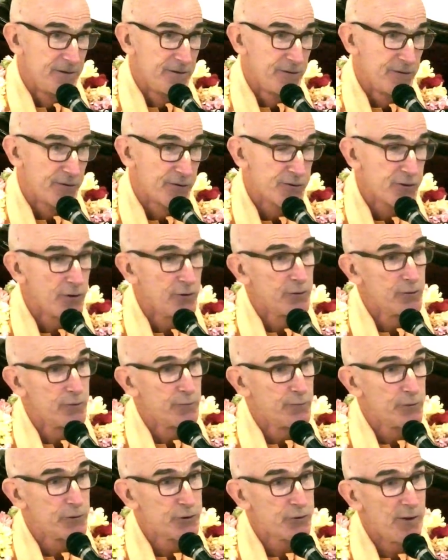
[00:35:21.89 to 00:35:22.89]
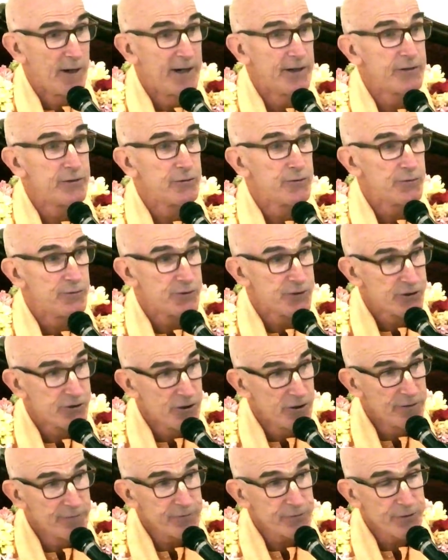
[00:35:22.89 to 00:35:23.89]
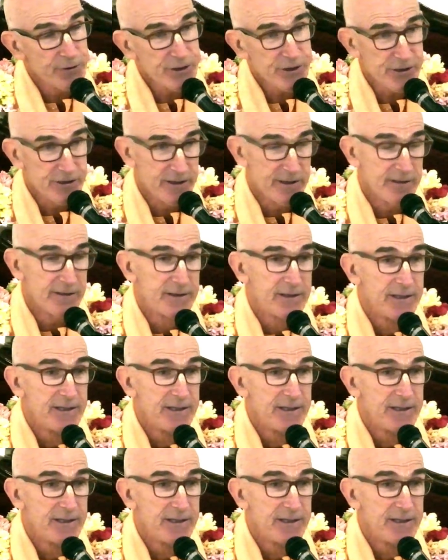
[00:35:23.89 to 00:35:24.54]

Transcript: So we're trying to serve Krishna